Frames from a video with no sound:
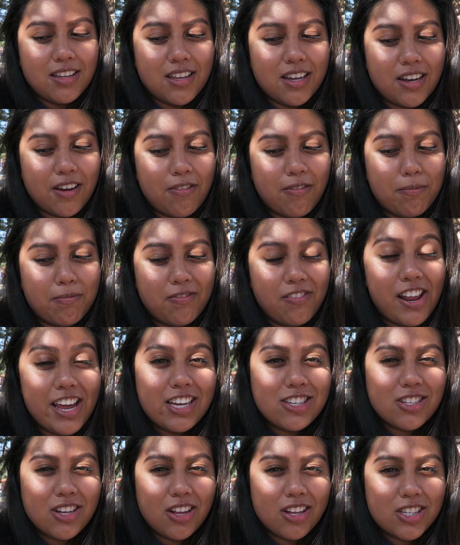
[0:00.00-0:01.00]
the the
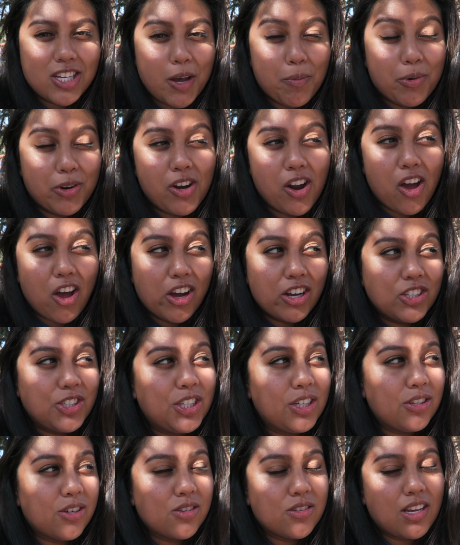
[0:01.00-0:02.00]
flakes on the top are not hot
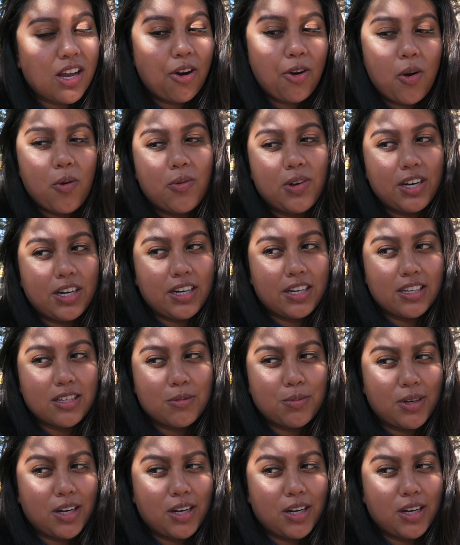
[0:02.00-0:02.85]
Cheetos I don't know what it is